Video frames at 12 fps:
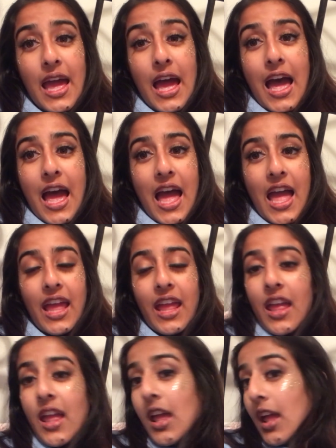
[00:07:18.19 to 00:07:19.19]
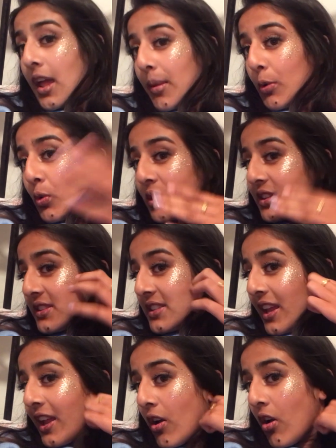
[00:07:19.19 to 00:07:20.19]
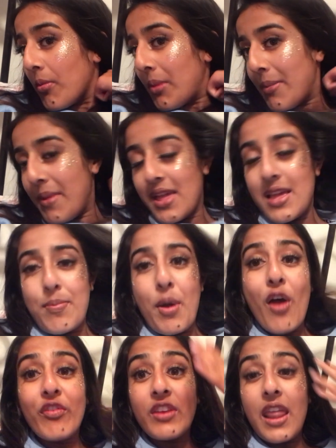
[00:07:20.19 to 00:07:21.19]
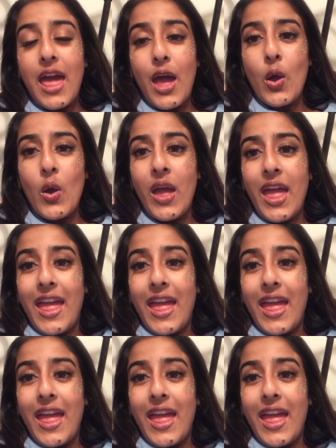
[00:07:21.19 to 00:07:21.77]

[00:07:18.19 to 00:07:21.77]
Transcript: I am going to take all my makeup off now